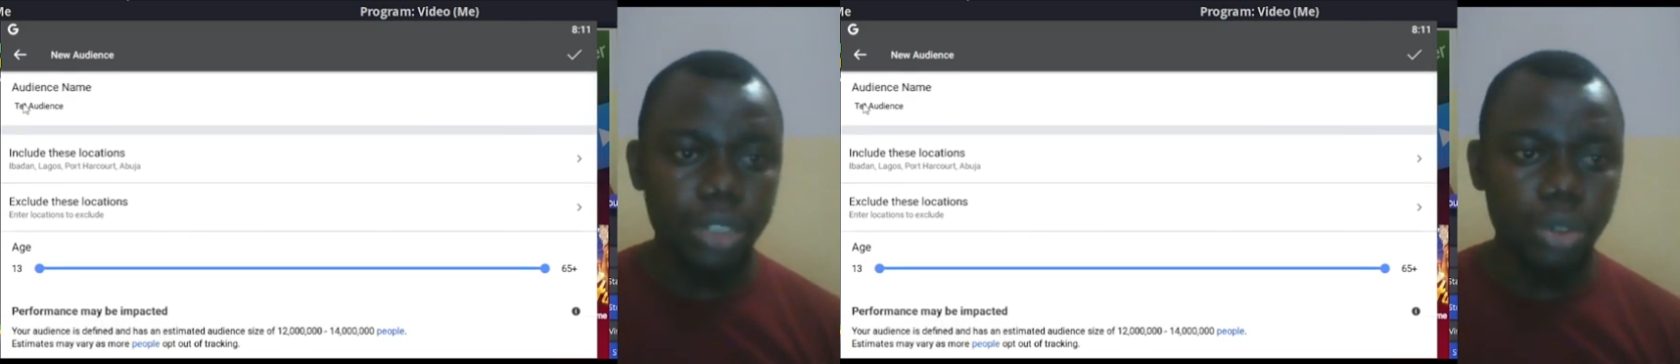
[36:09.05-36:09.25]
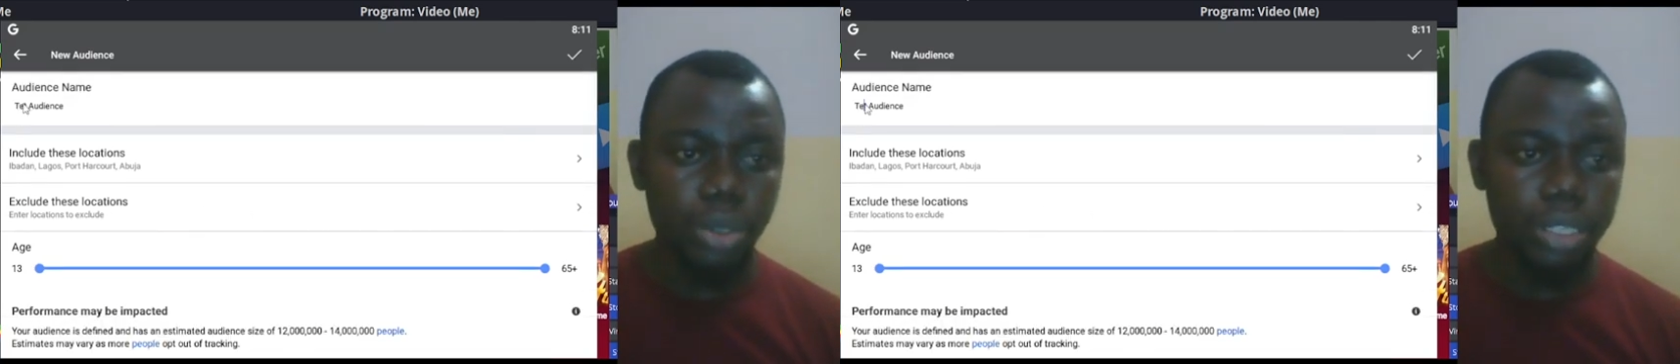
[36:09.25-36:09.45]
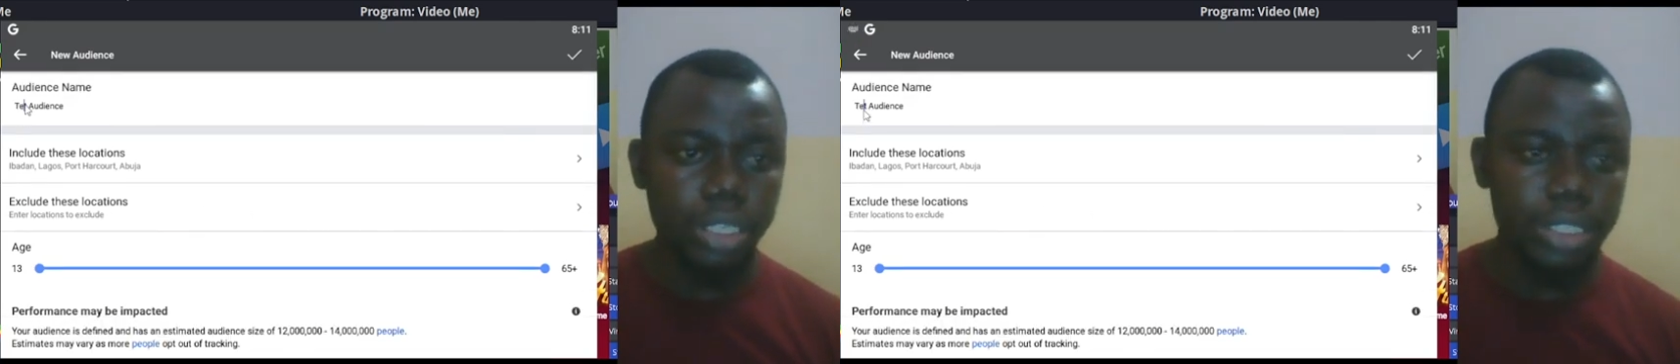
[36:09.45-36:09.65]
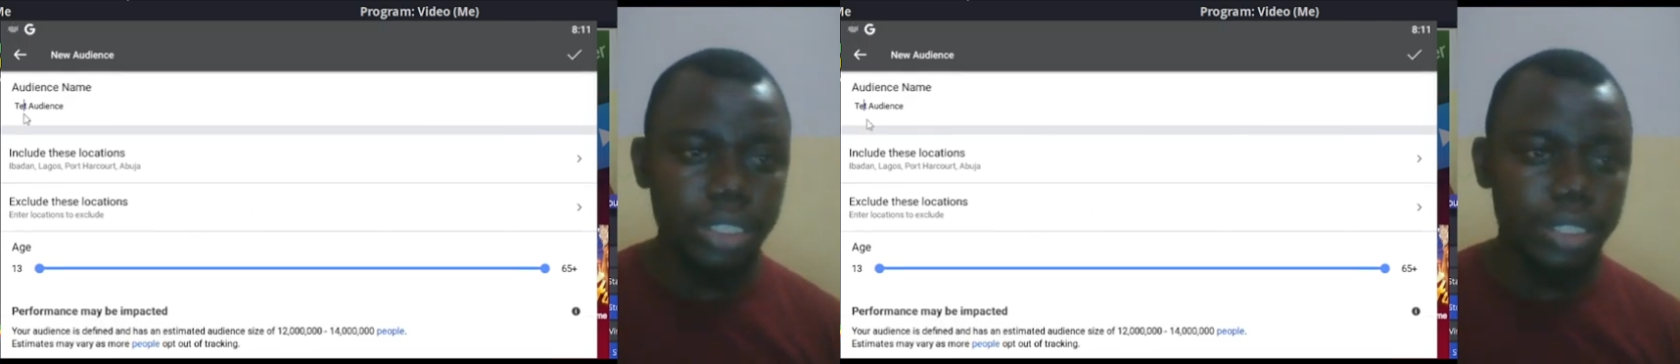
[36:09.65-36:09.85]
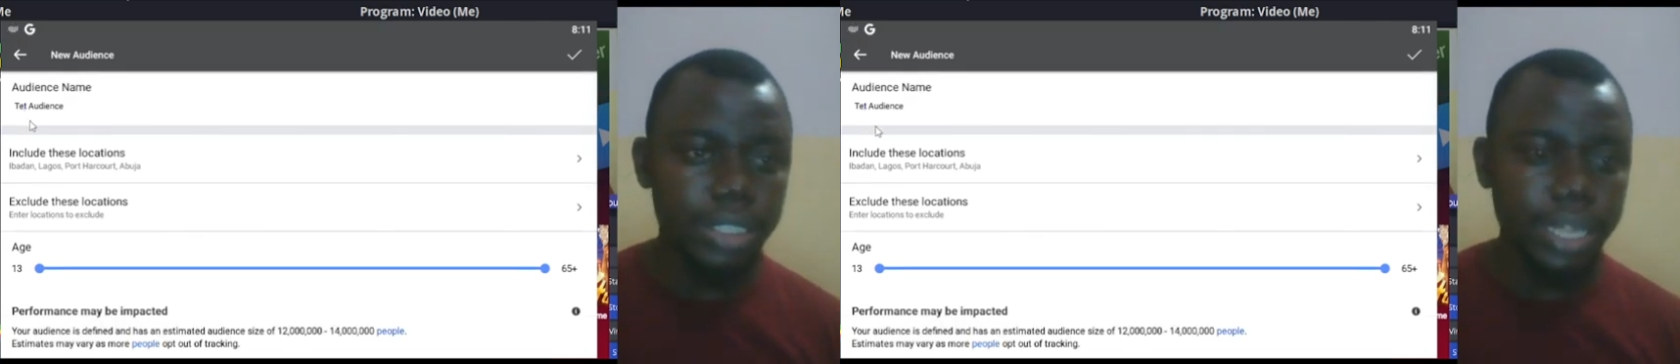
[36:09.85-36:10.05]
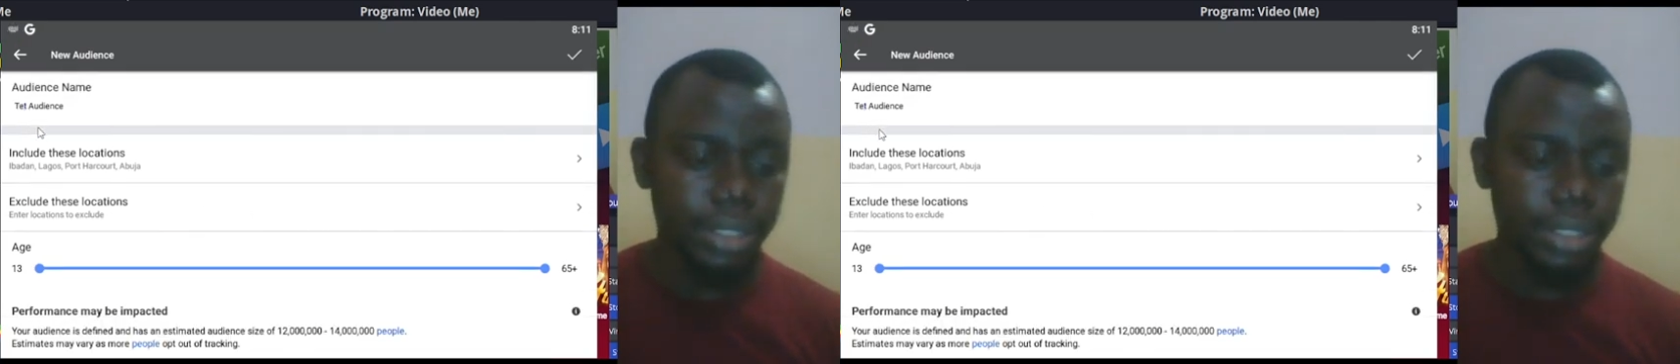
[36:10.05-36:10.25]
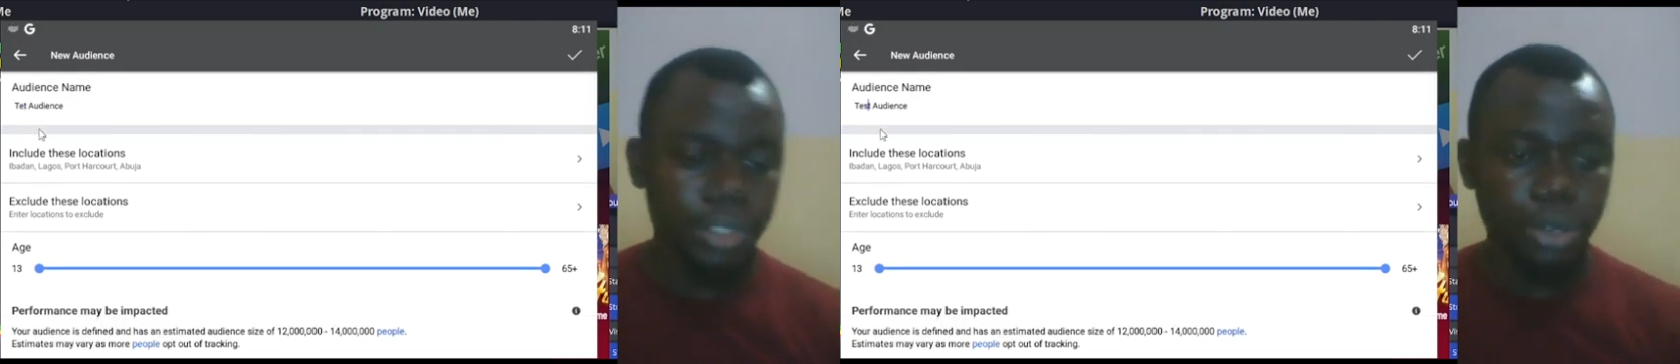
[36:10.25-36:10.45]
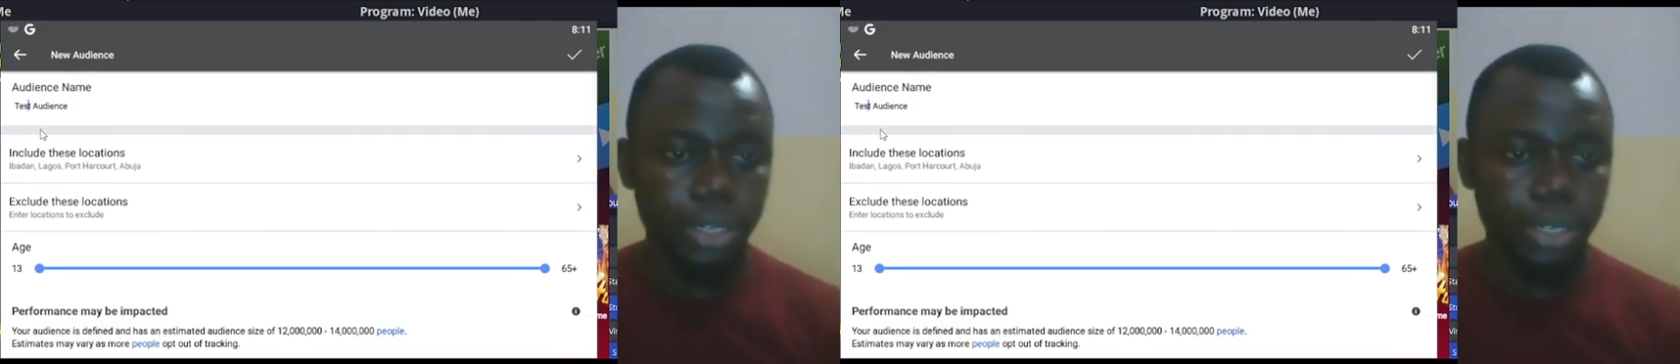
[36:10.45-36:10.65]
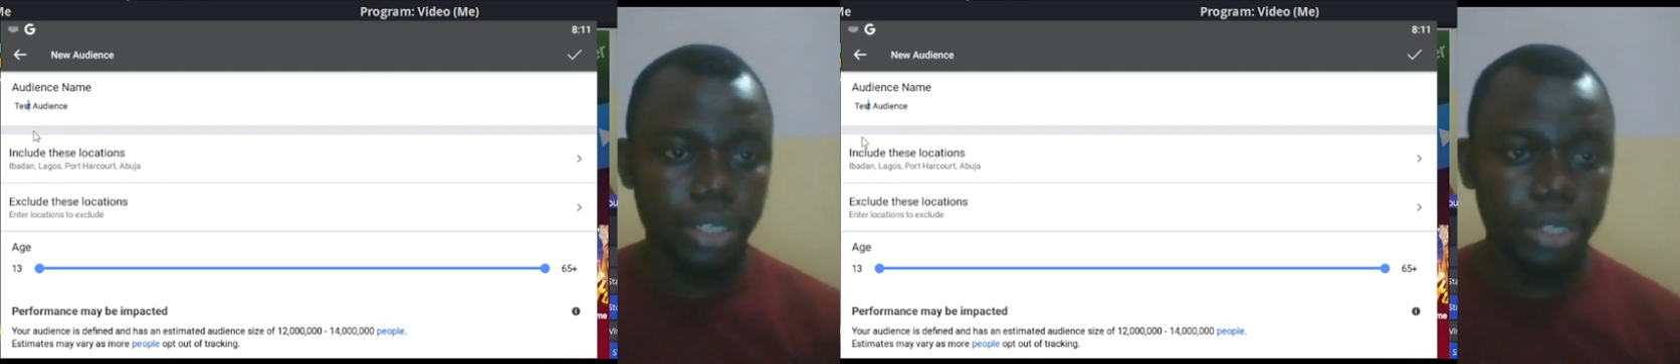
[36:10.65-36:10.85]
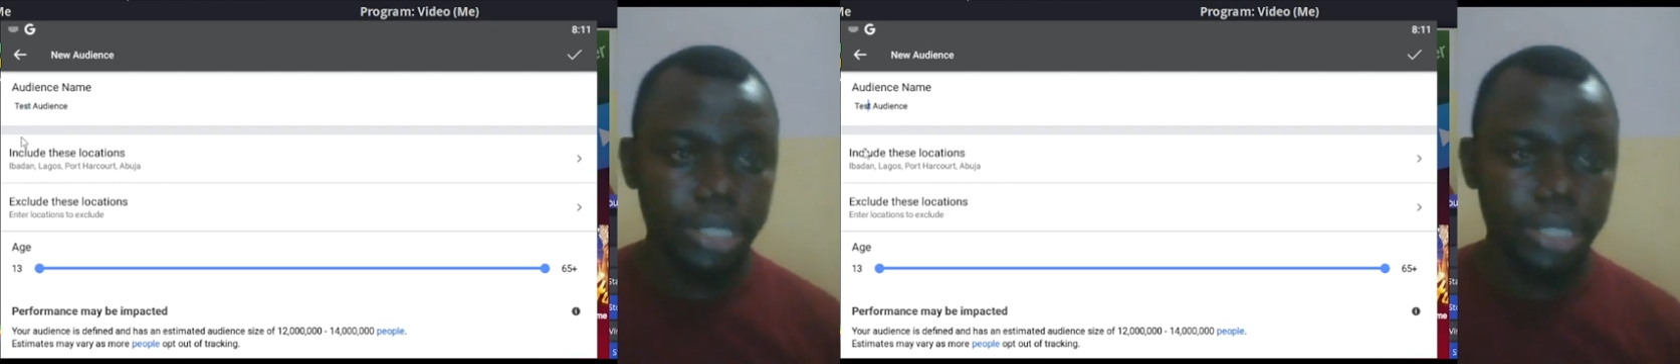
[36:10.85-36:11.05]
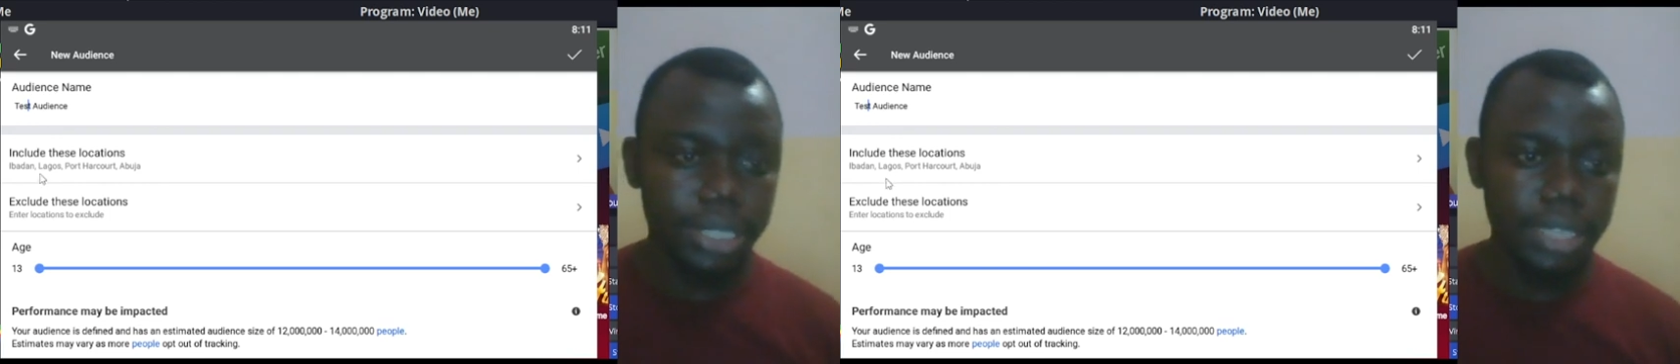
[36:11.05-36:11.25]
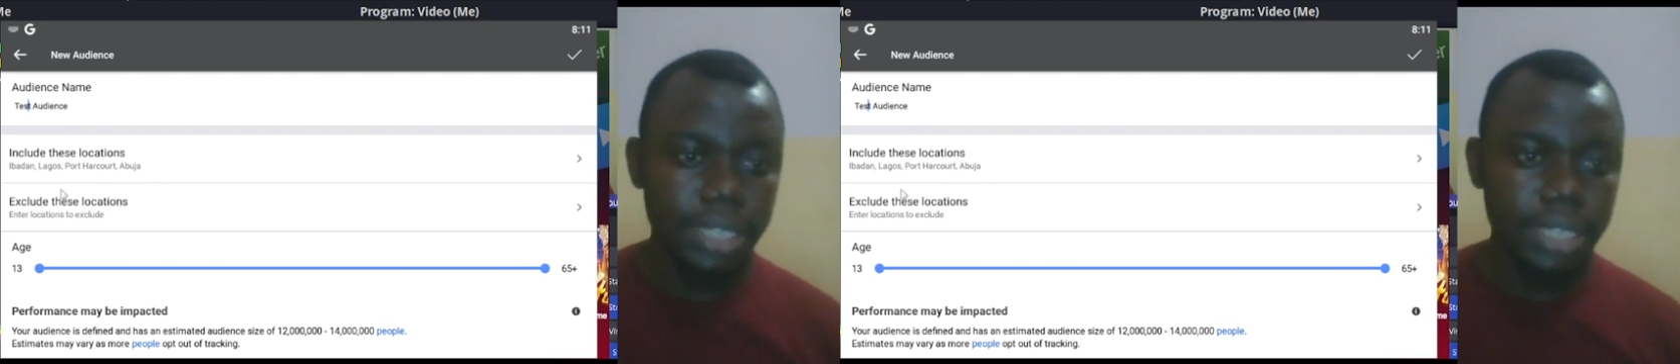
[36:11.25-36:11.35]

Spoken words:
So this is test, sorry, not test.